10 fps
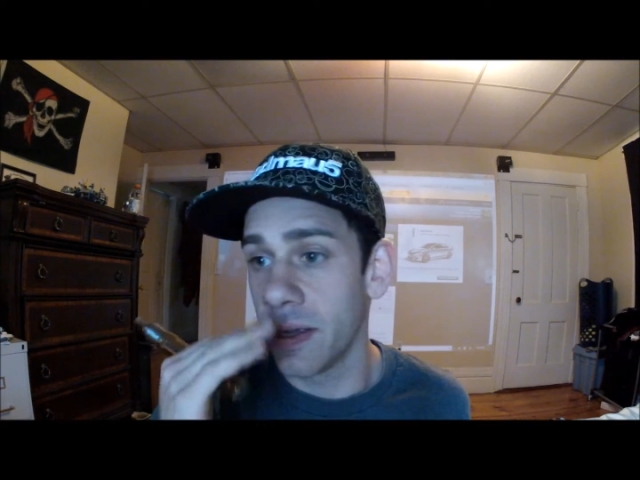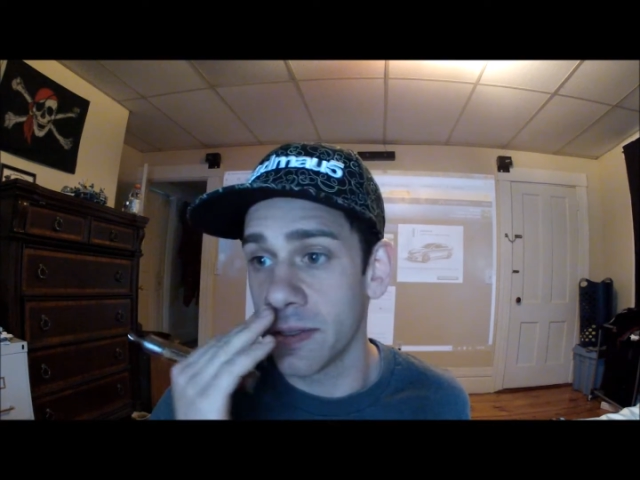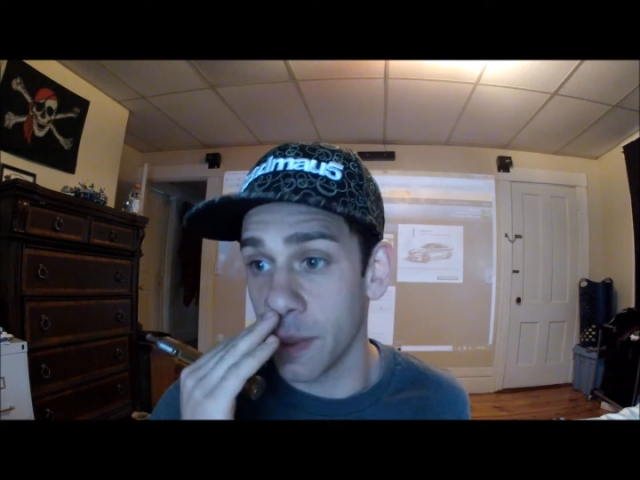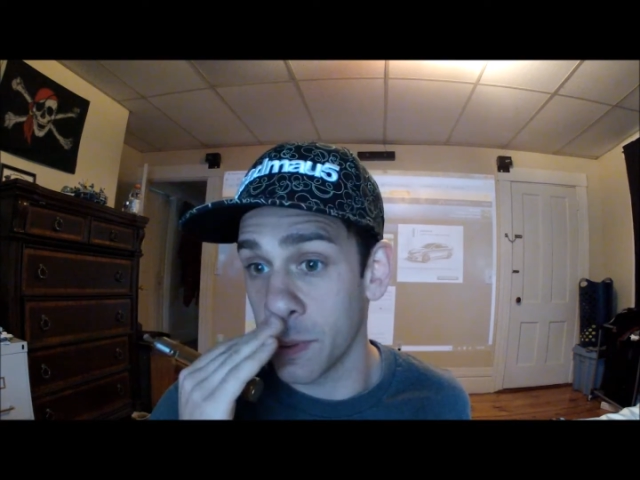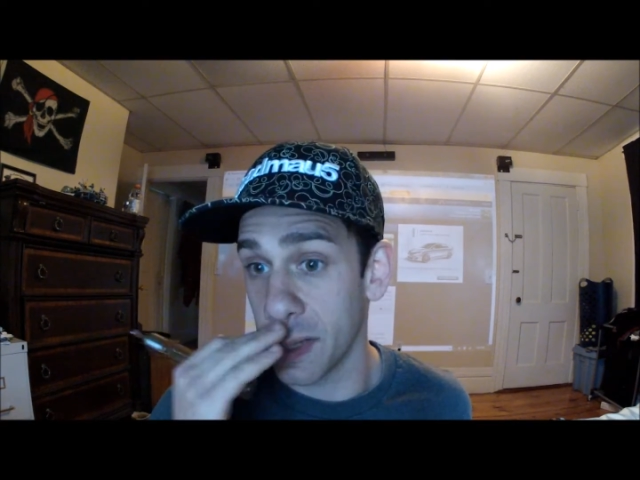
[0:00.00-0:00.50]

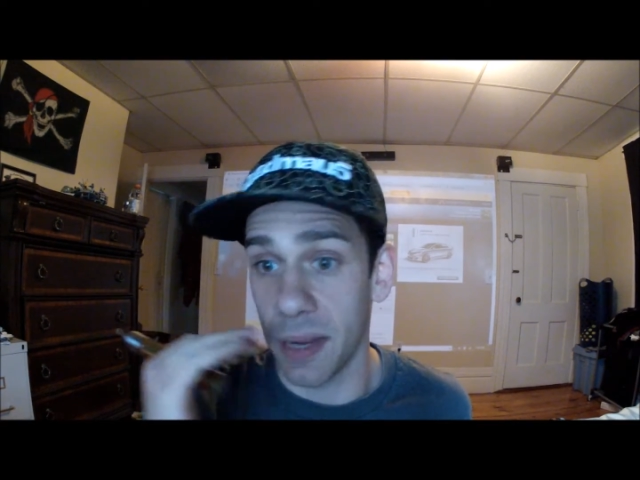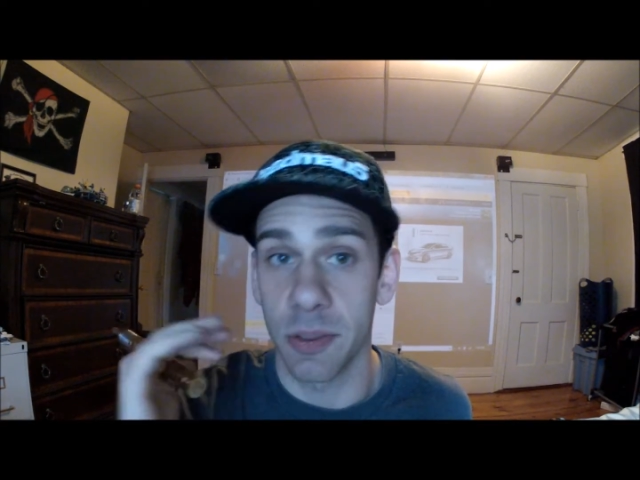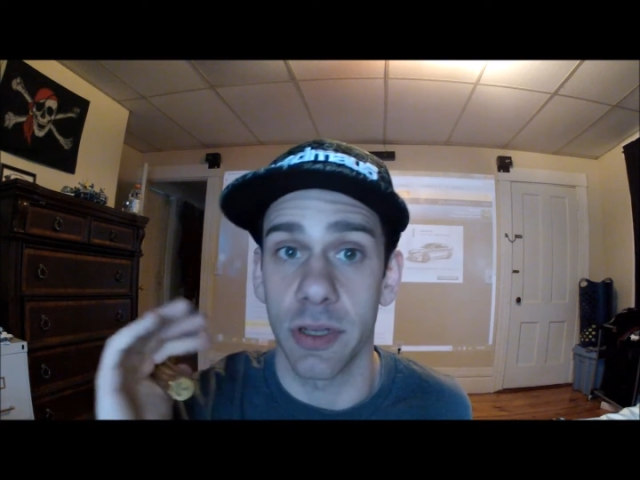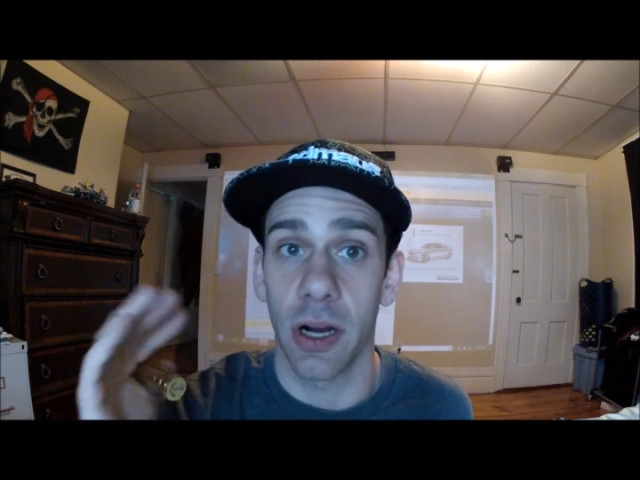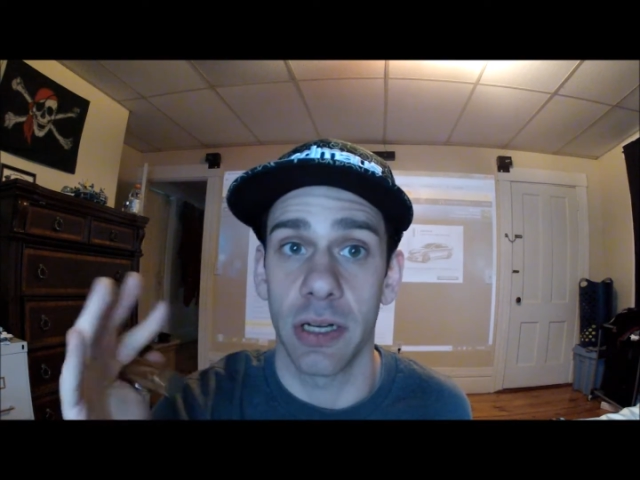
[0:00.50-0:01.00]
Summertime
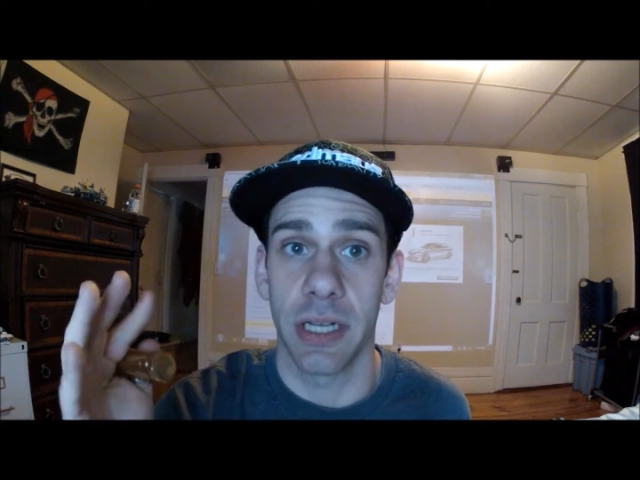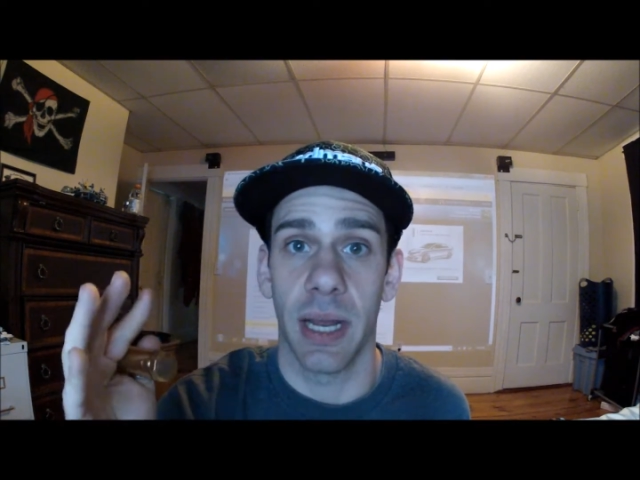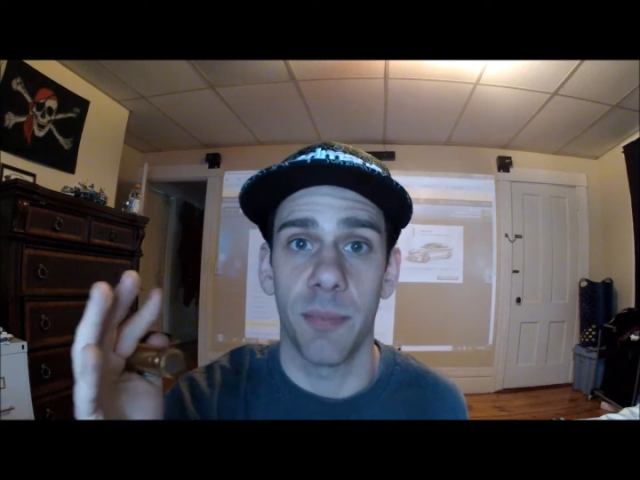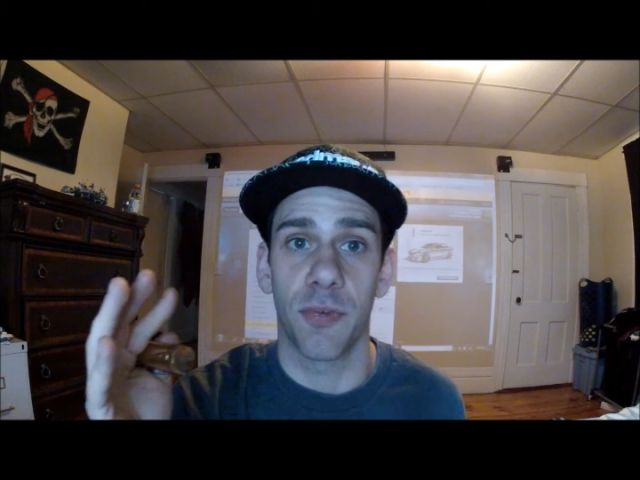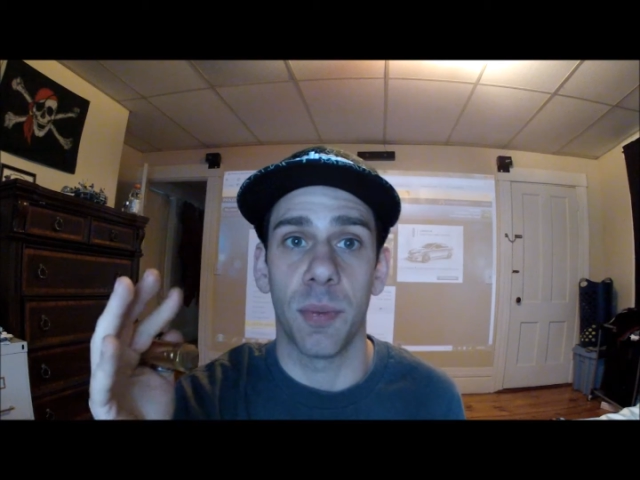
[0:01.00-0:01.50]
is a hard
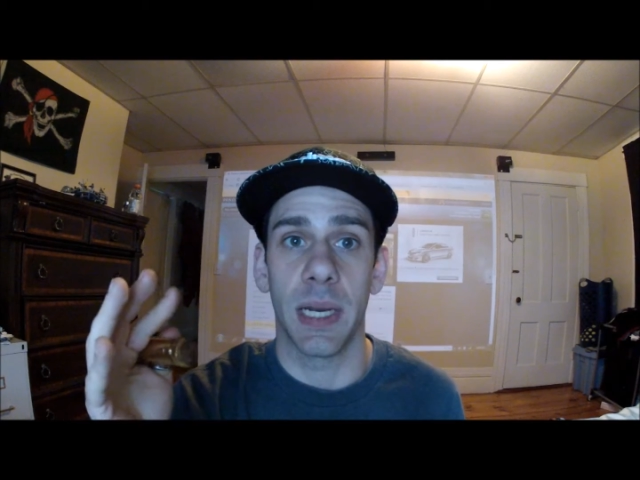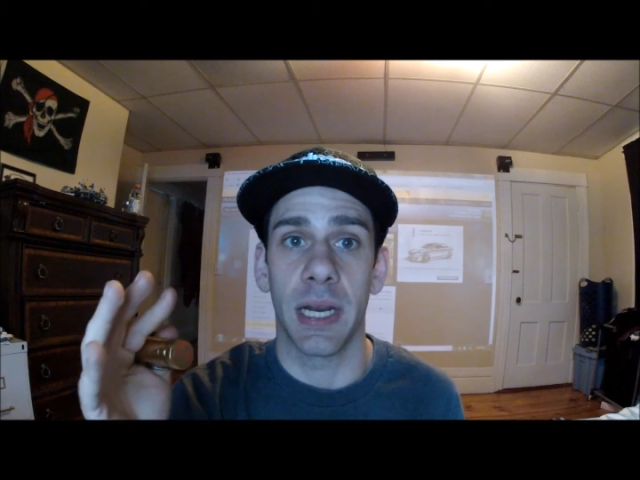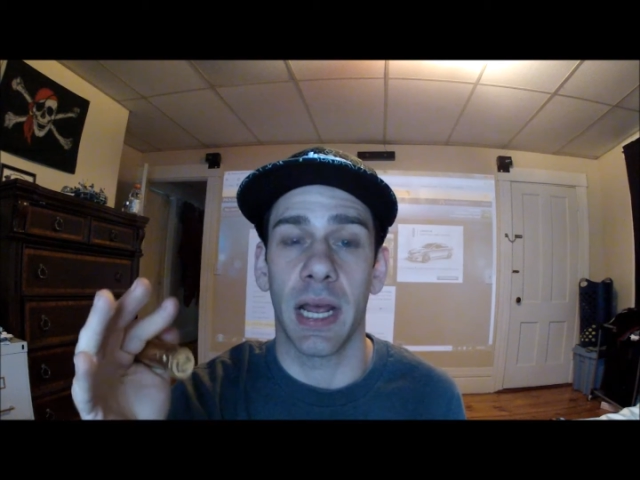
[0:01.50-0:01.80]
time for me.